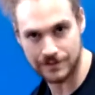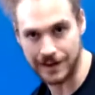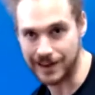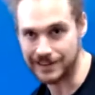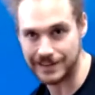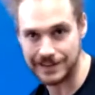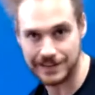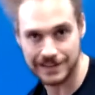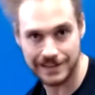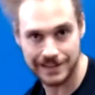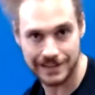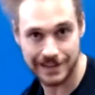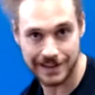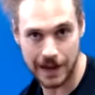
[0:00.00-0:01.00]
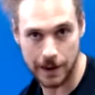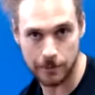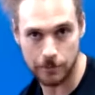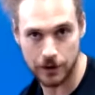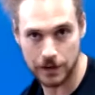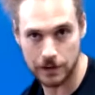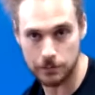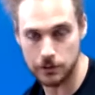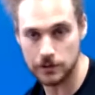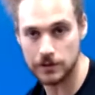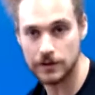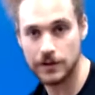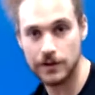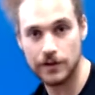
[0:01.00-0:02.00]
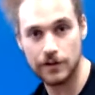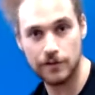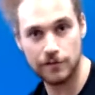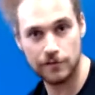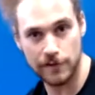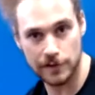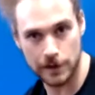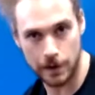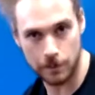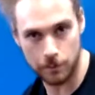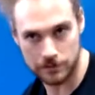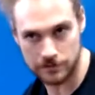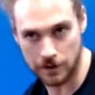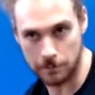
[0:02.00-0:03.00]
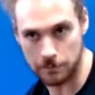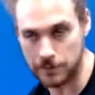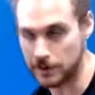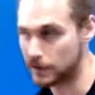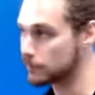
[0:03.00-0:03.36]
ideally not breakable. Fill it up with something.